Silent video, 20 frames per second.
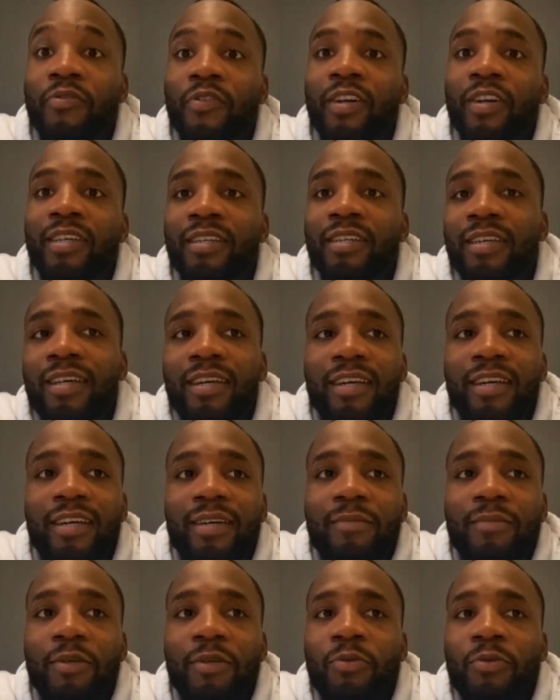the fight?
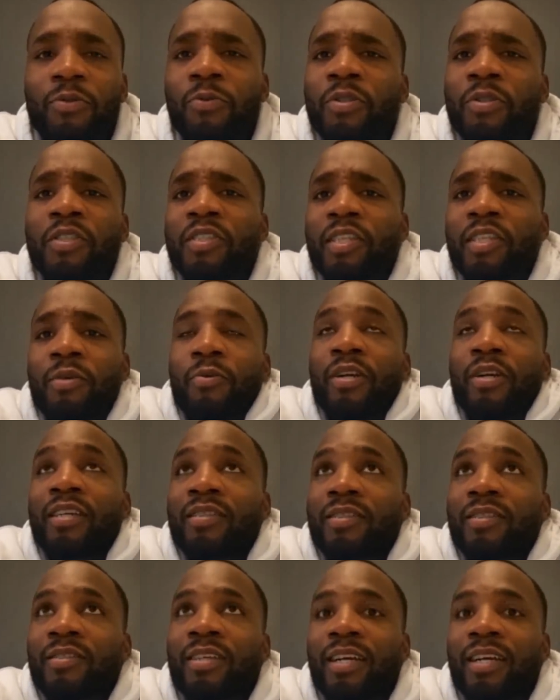But they, wouldn't say
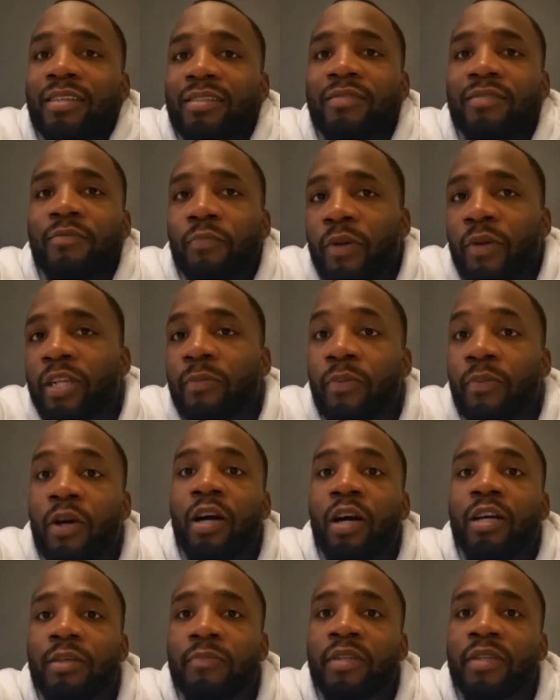where, so that even played a
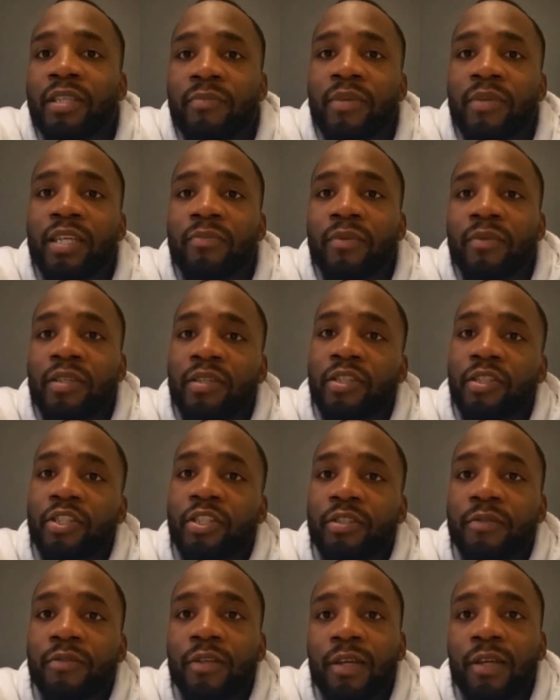part in me to making my
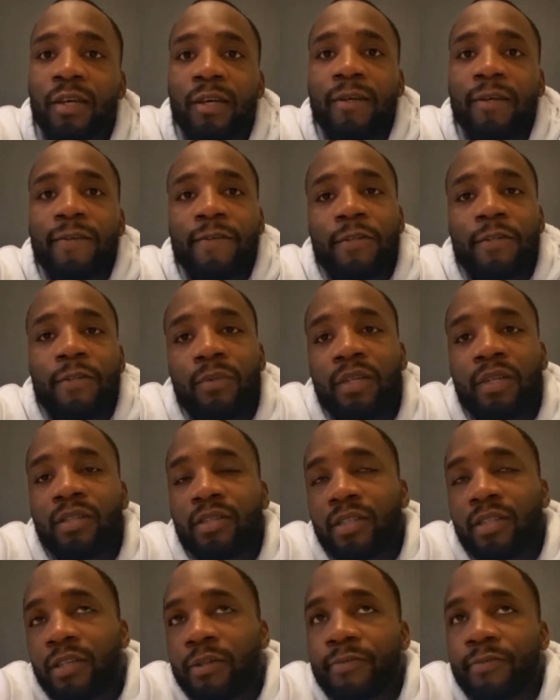decision. You know what I
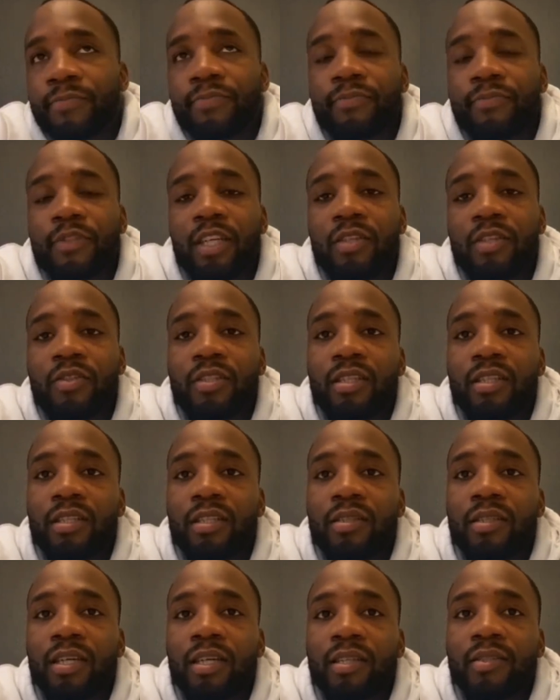mean? So is it
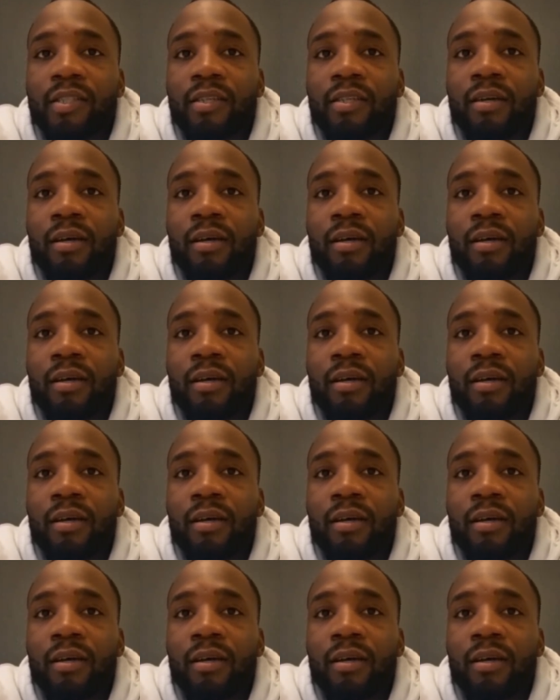is. Like I said,